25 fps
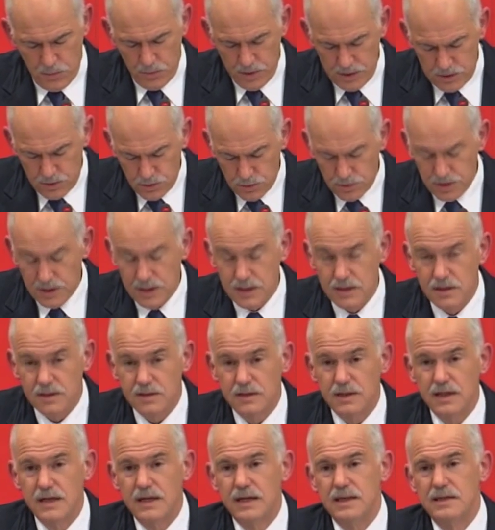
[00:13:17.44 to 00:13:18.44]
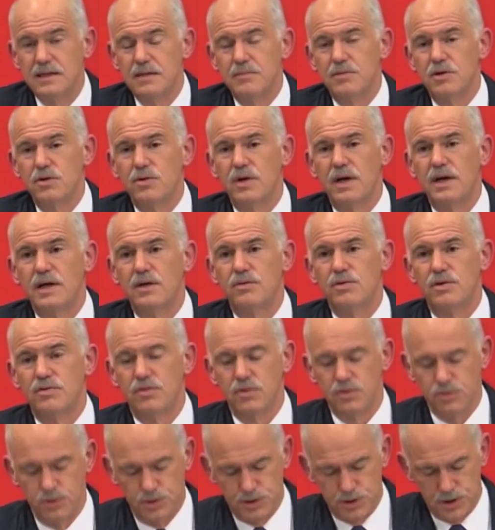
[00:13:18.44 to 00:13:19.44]
We do need a democratic
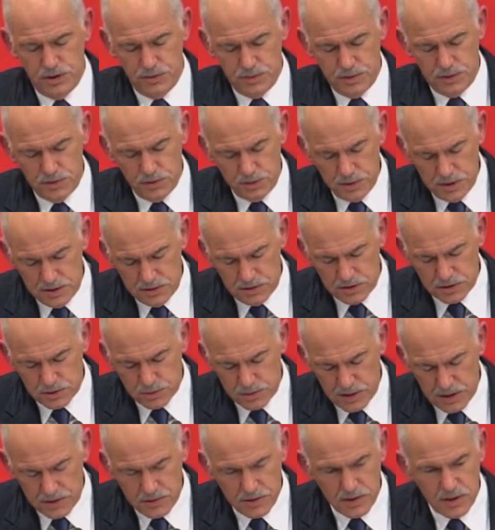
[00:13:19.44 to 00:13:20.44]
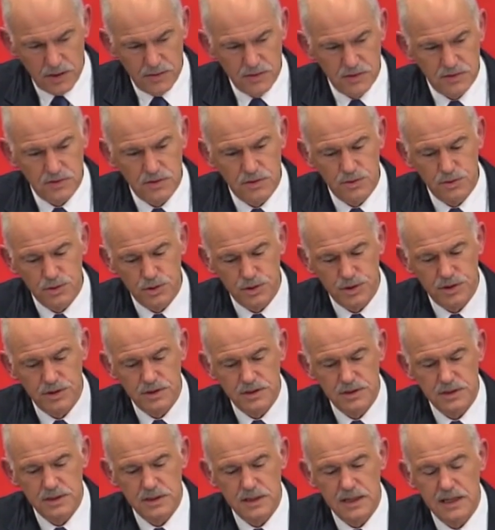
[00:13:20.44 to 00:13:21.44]
revolution. We do need to strengthen our
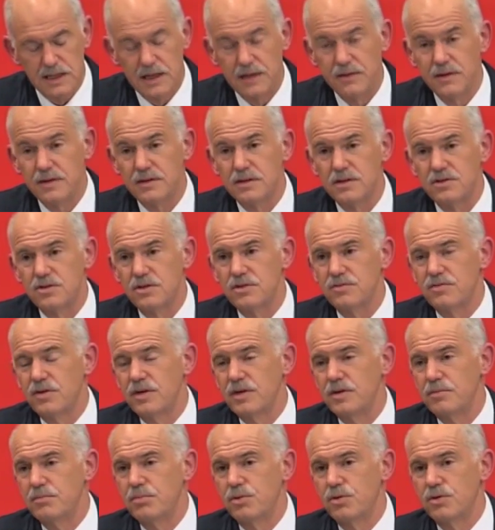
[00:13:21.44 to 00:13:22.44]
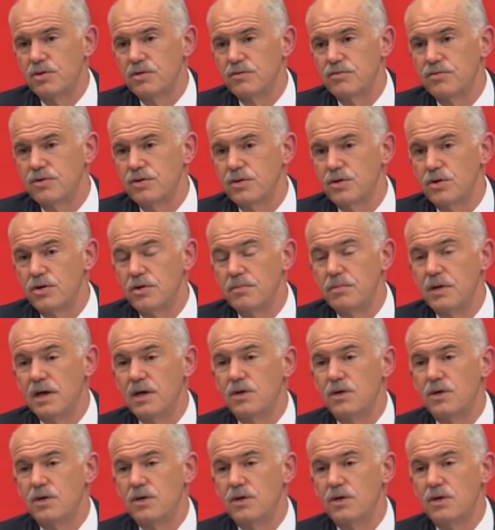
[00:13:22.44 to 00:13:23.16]
institutions, and I think this is very important for Europe.